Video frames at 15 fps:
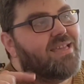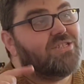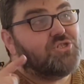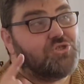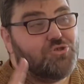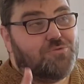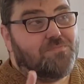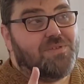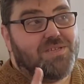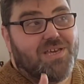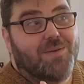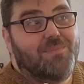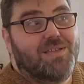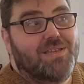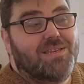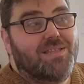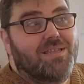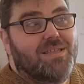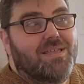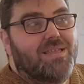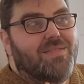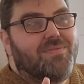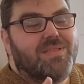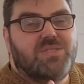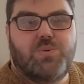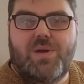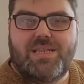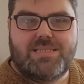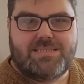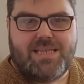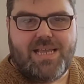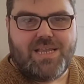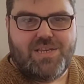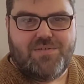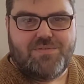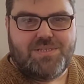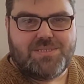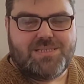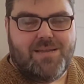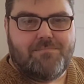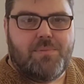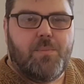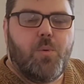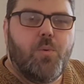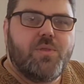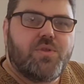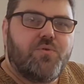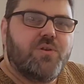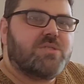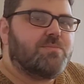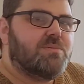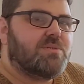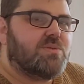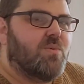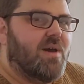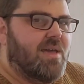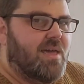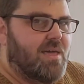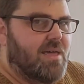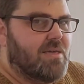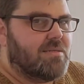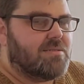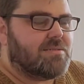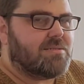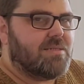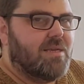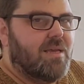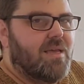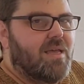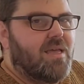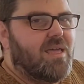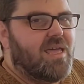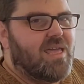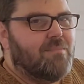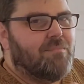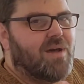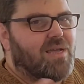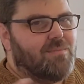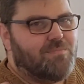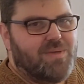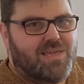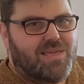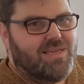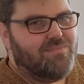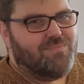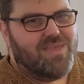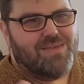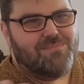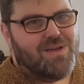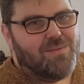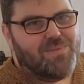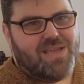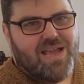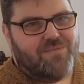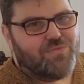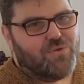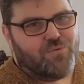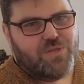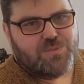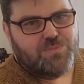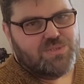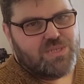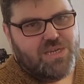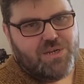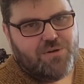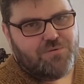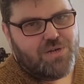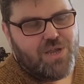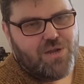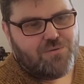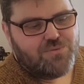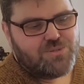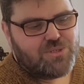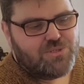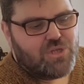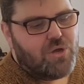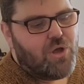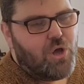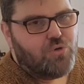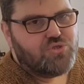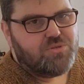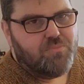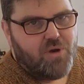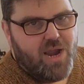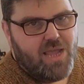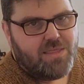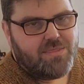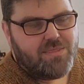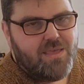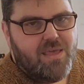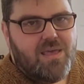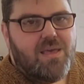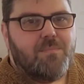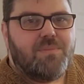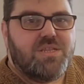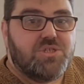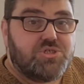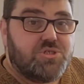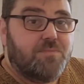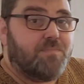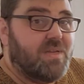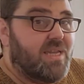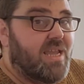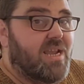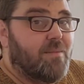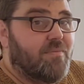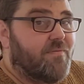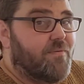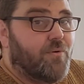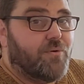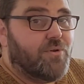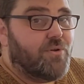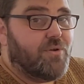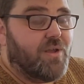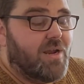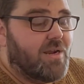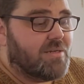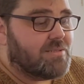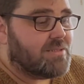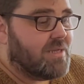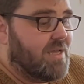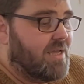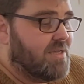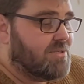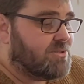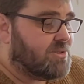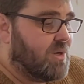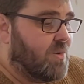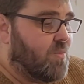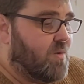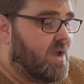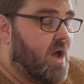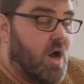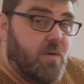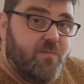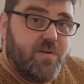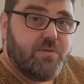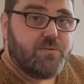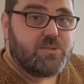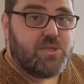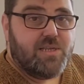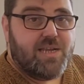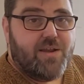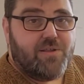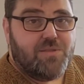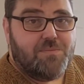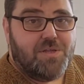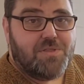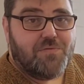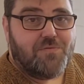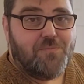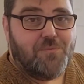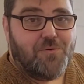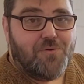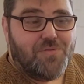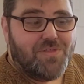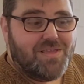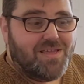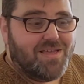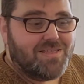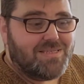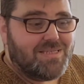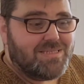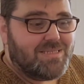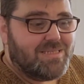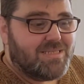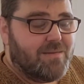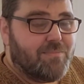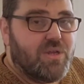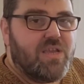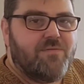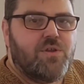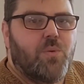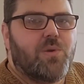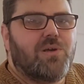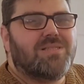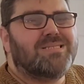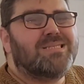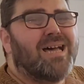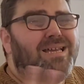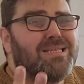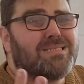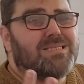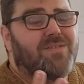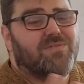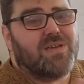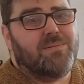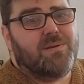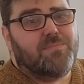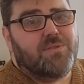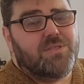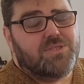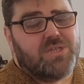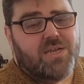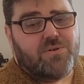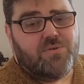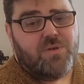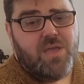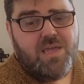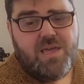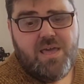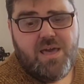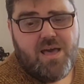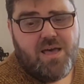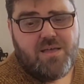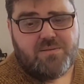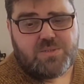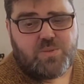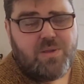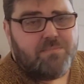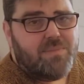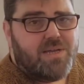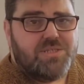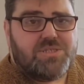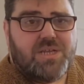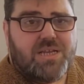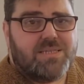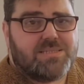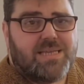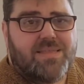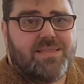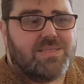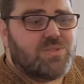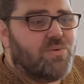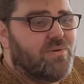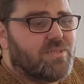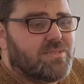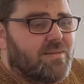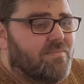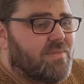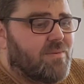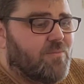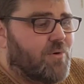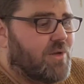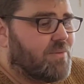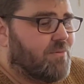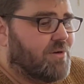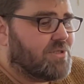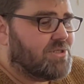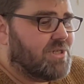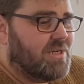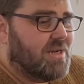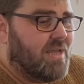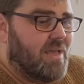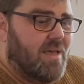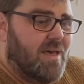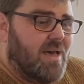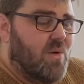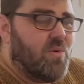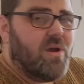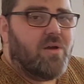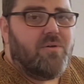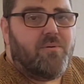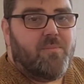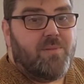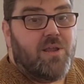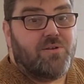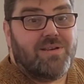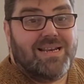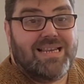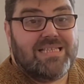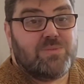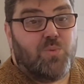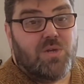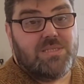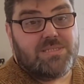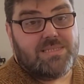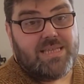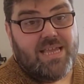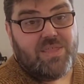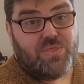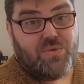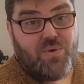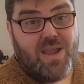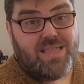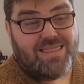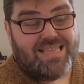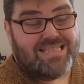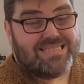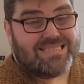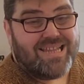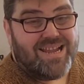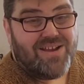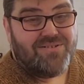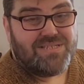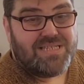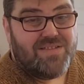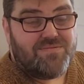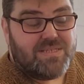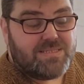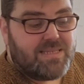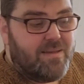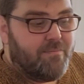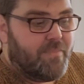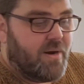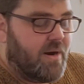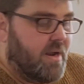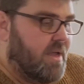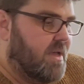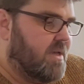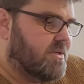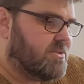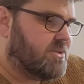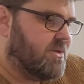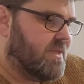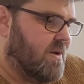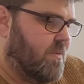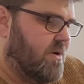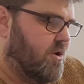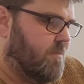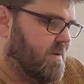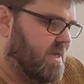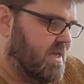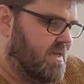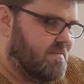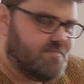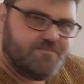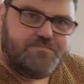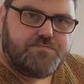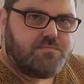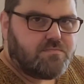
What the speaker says: It should be coming the 22nd of December. But with Christmas the way it is, it might be after Christmas, I don't know. So don't hold your breath. But it should be here before New Year's. So we hopefully will see you later in the month for more of the DC Tumbler. If not, we've got a ton of stuff coming up on the channel. Swing by, check us out. There's always something worth watching. We are uploading at least once a day throughout the entirety of December. So there will be